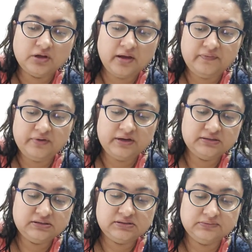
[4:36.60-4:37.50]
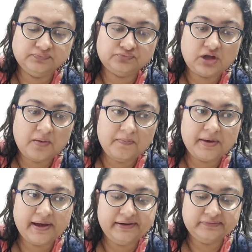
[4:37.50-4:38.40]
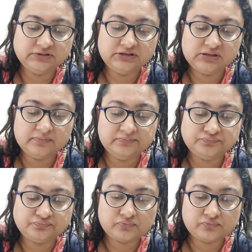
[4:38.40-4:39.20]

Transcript: and when it's combined with some,